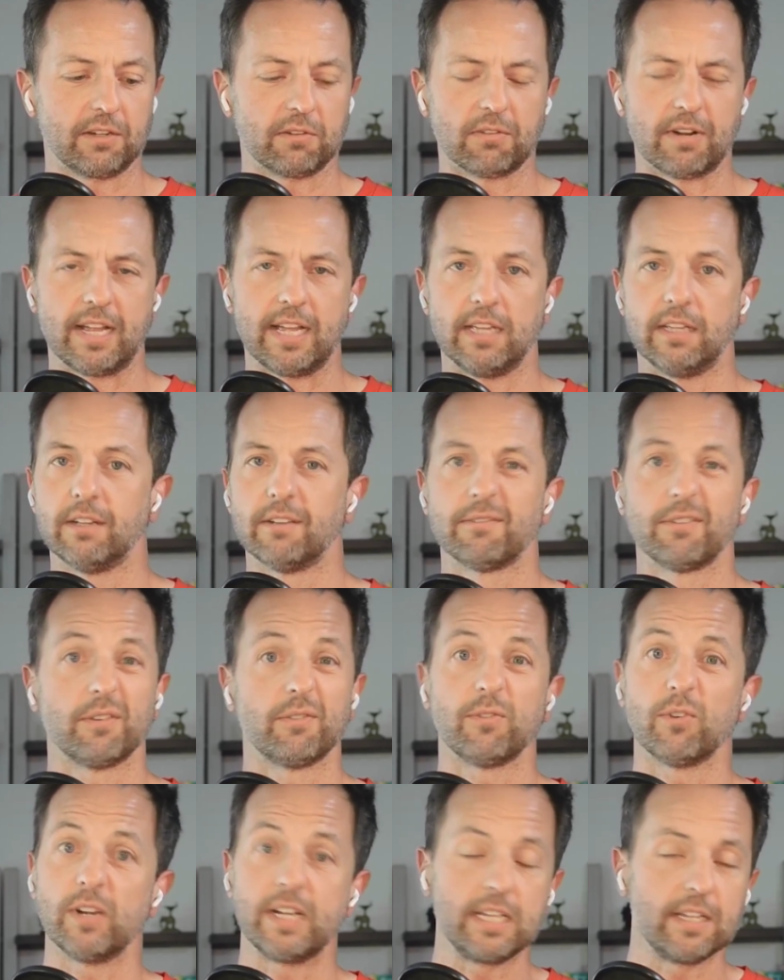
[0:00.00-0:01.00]
Gray for
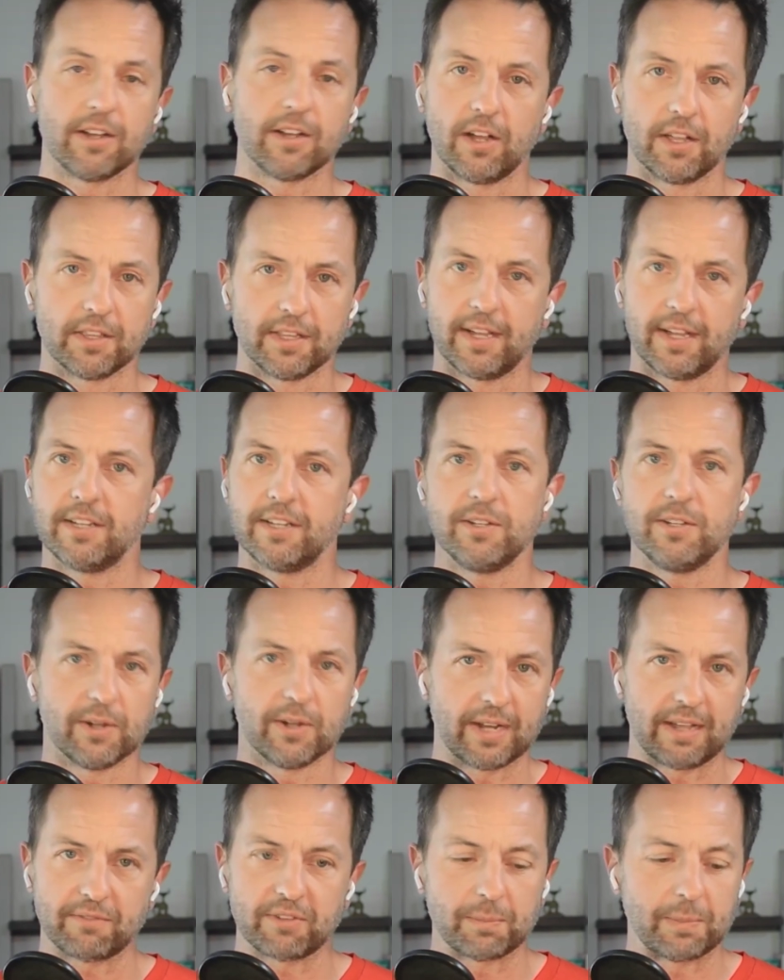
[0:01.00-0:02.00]
free online. You
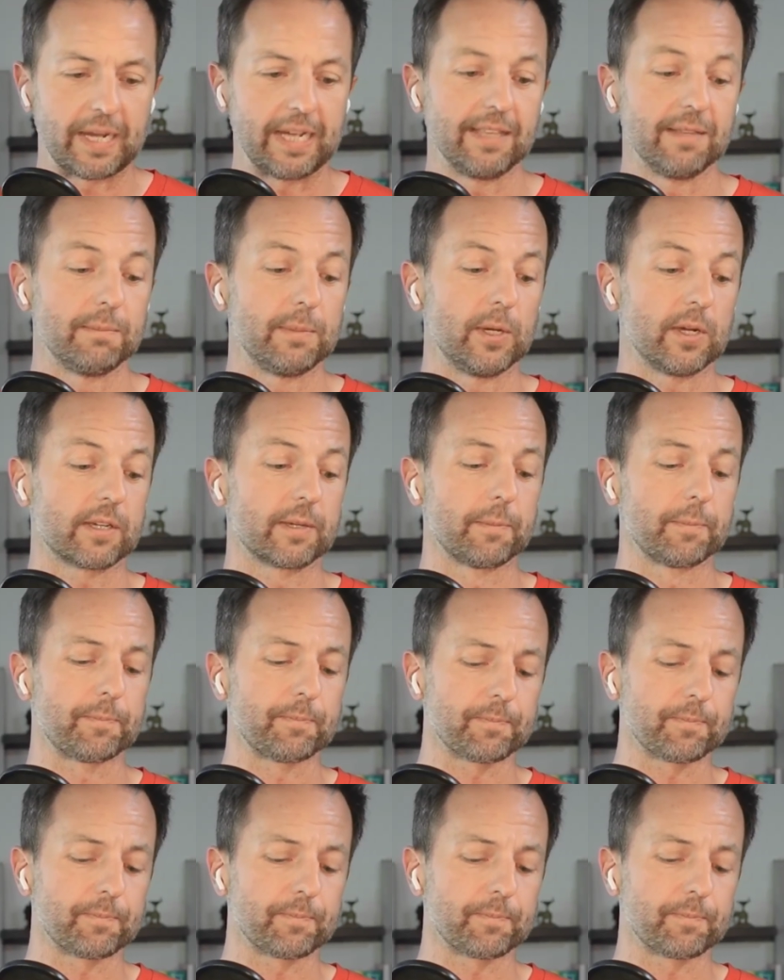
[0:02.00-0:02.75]
don't have to buy the book.